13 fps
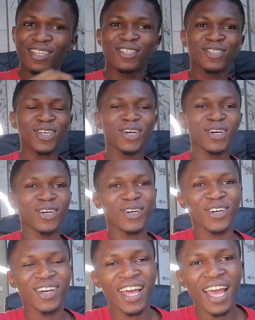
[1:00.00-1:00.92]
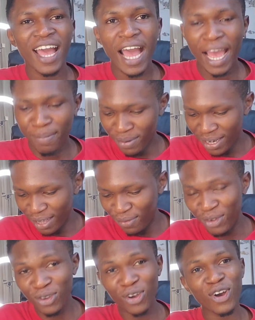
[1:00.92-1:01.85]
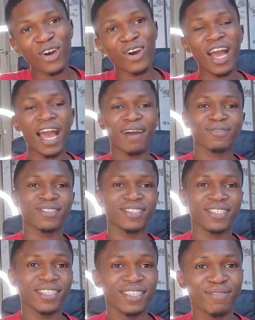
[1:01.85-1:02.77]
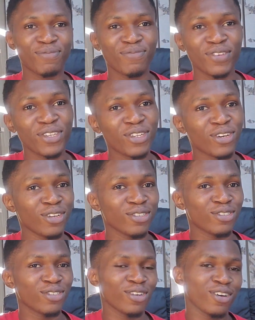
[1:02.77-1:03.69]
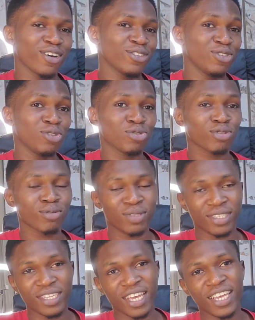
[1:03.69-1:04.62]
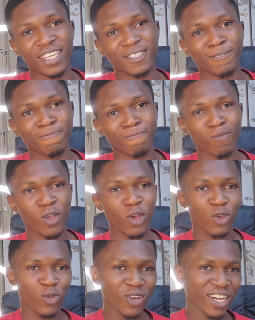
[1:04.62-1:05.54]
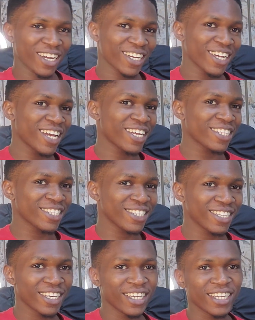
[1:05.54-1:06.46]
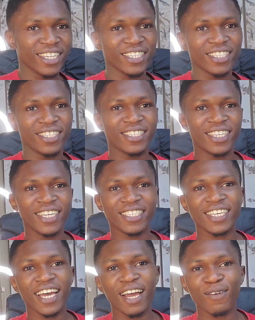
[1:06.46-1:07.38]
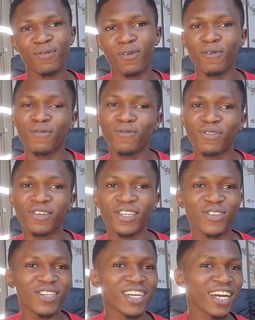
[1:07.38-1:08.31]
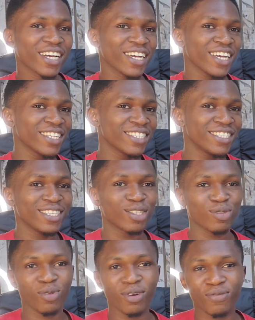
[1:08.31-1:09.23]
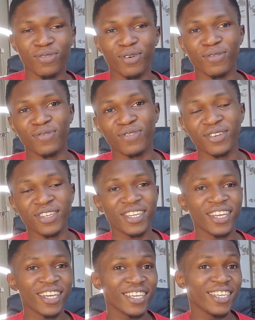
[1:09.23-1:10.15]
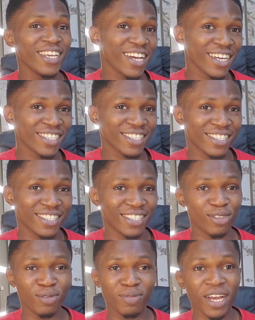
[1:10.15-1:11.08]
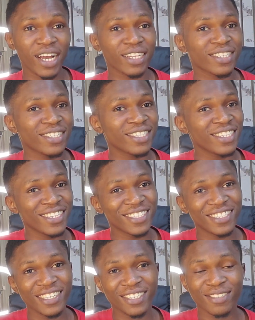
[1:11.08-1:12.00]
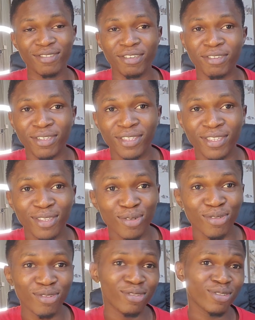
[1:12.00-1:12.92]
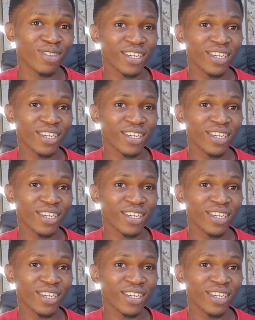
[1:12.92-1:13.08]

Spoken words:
So I believe you all have seen videos on YouTube saying you can get data for free, you can get this one for free. Yes, you'll be asking, is this really true?